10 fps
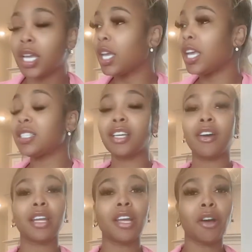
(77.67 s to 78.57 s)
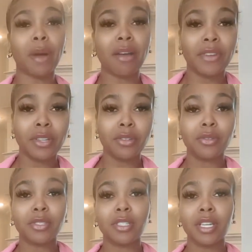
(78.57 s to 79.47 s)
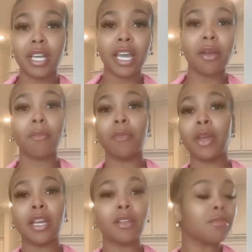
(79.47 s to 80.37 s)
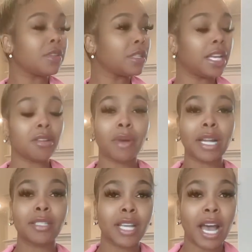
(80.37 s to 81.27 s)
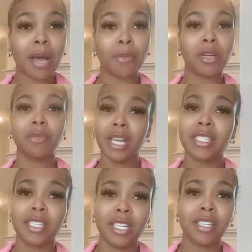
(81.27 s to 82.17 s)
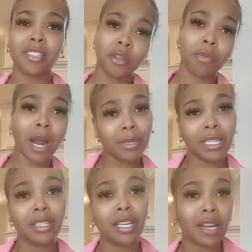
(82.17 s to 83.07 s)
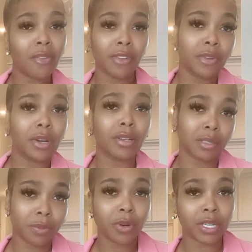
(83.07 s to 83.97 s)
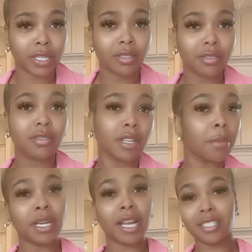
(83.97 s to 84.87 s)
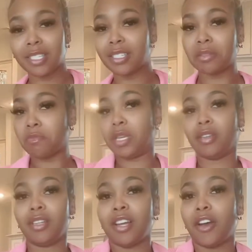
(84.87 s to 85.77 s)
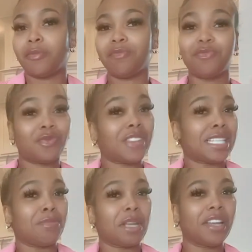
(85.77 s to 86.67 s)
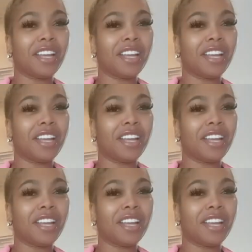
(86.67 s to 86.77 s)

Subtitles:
Is it going to help my views and getting my time up? Yes, it is. So you probably need to get off if you don't support it. I mean, that's just me. You know, that's me.